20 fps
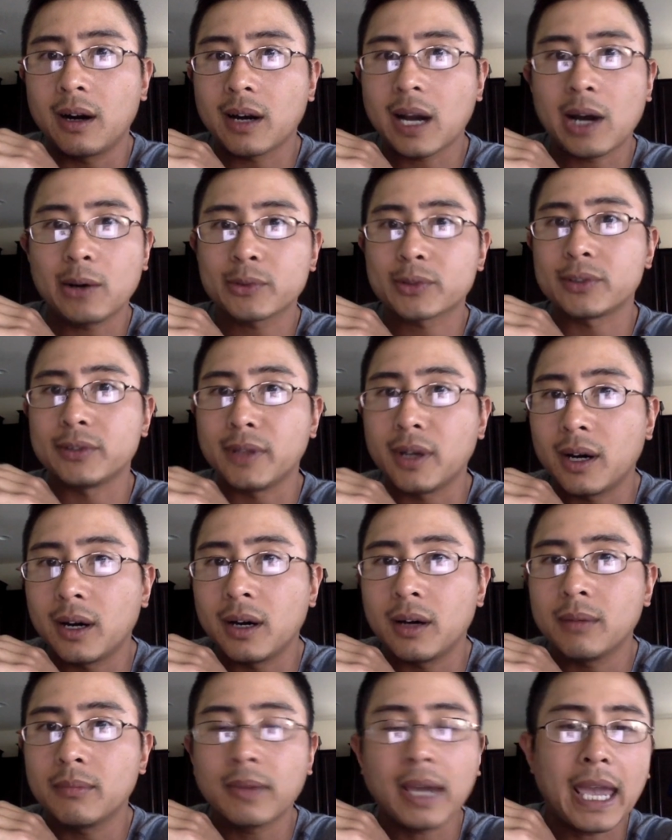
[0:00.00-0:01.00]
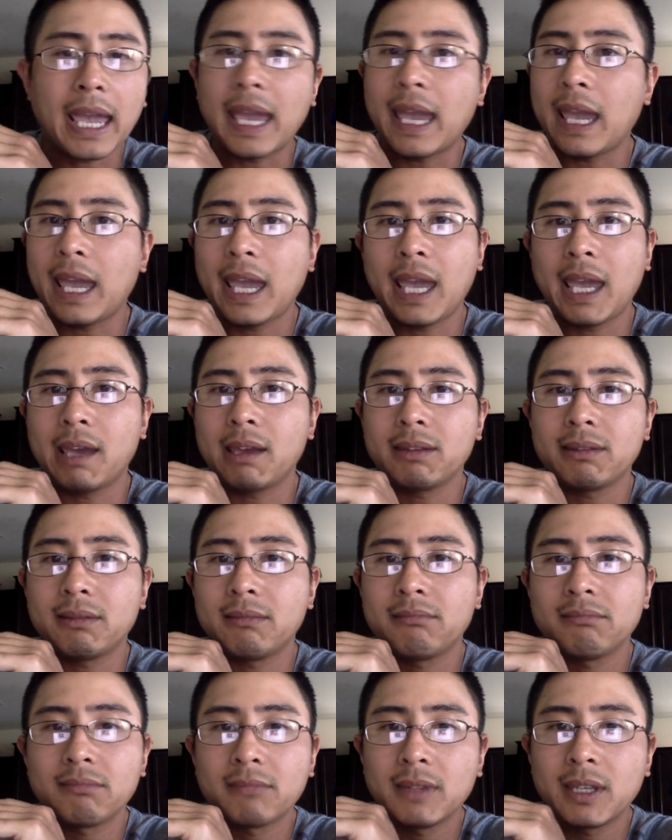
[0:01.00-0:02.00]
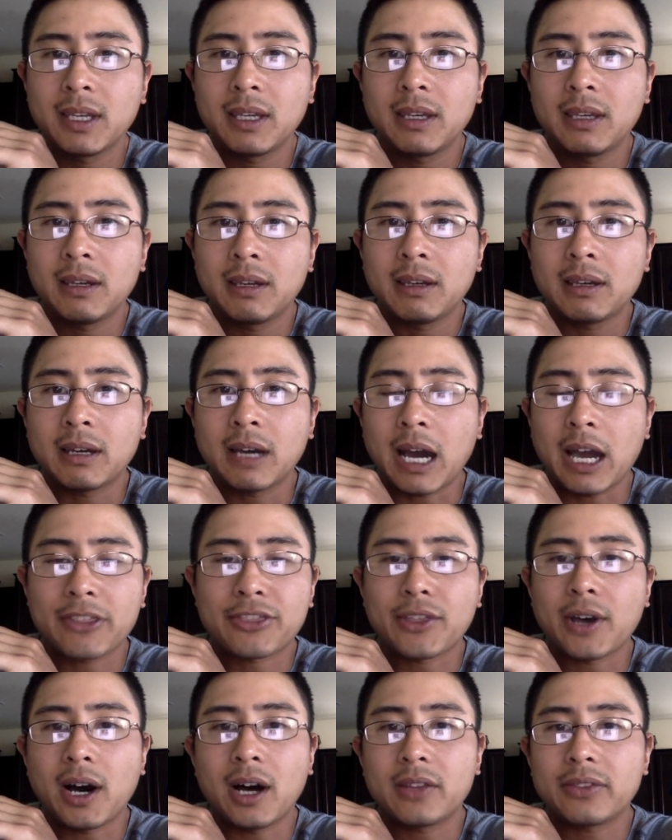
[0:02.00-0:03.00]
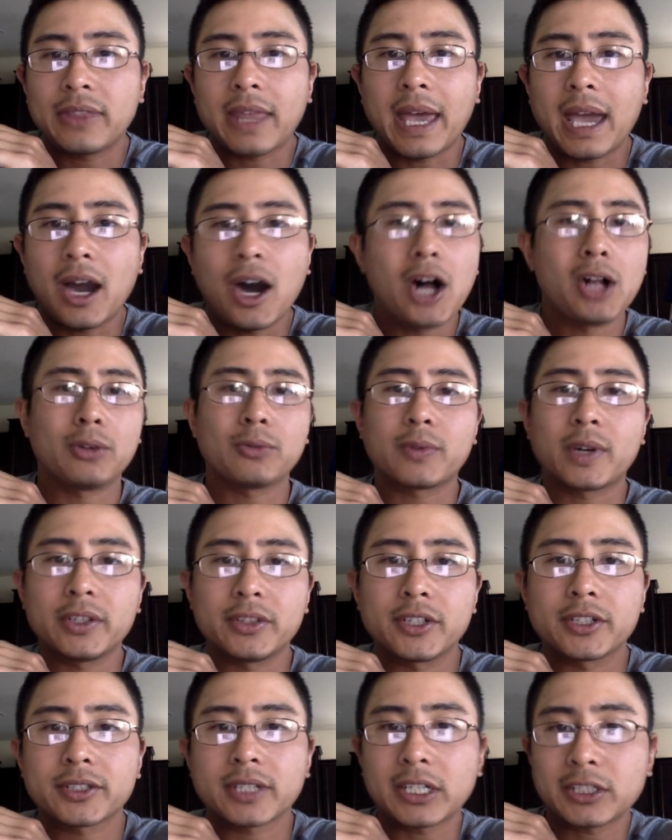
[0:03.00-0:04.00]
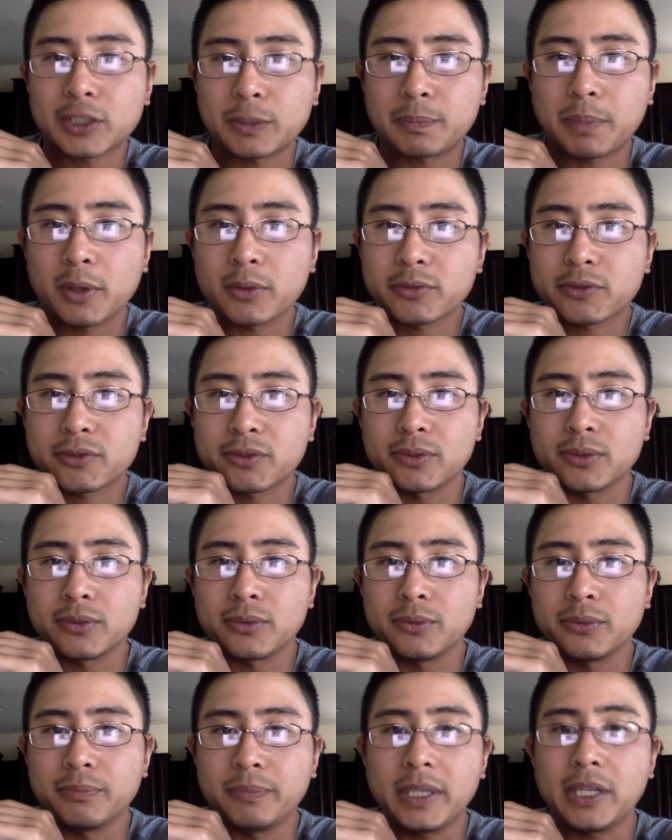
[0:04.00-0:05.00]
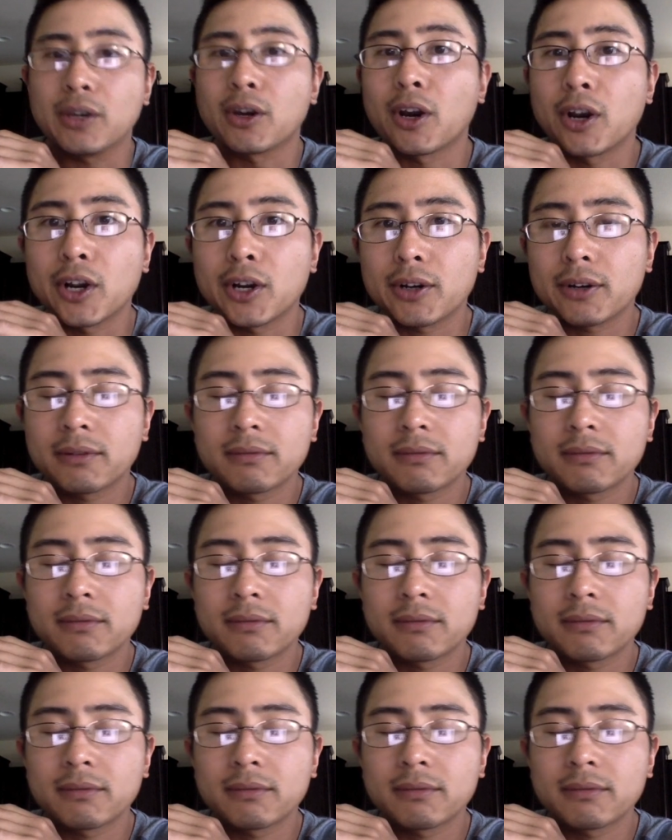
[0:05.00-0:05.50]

I was dumb, and I thought that all runners are supposed to be hurt.